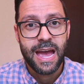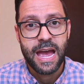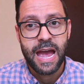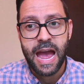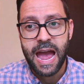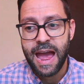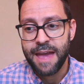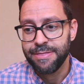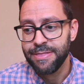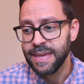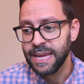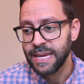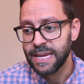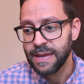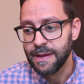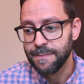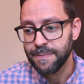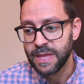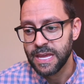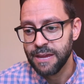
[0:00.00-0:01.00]
I
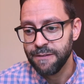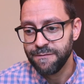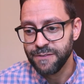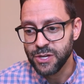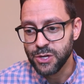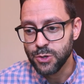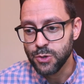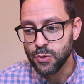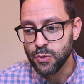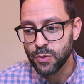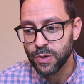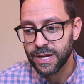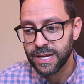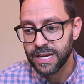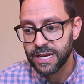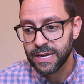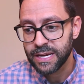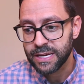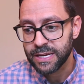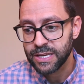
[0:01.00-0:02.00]
think if you
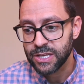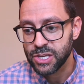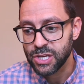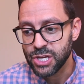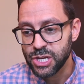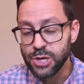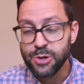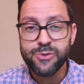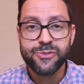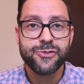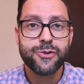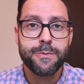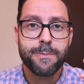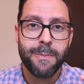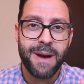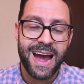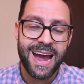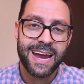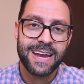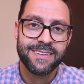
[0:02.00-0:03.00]
use your
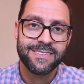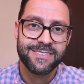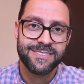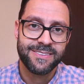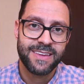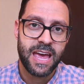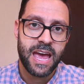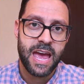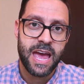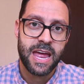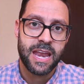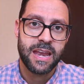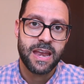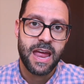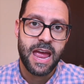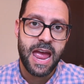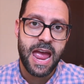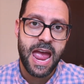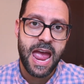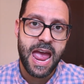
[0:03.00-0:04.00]
mindset
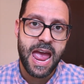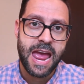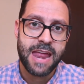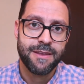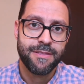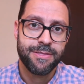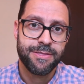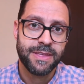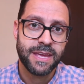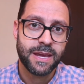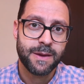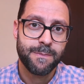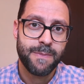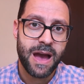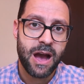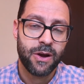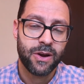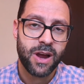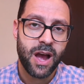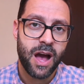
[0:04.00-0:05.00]
and think
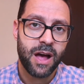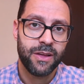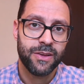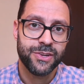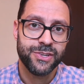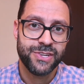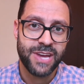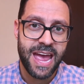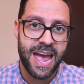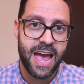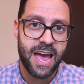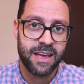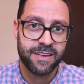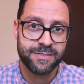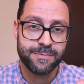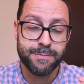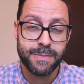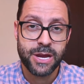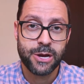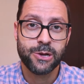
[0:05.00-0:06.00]
about college
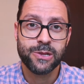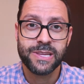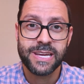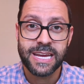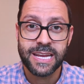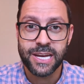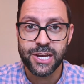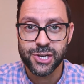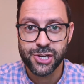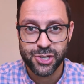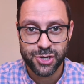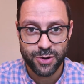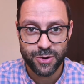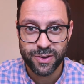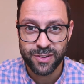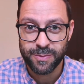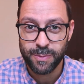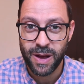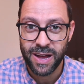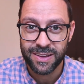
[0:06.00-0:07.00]
as merely an
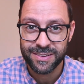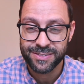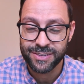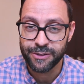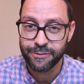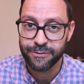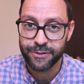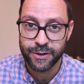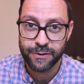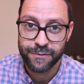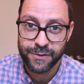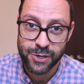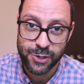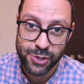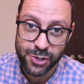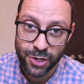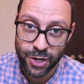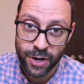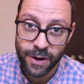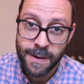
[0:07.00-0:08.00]
insurance policy for your
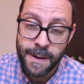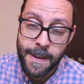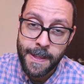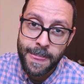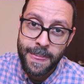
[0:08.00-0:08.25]
future.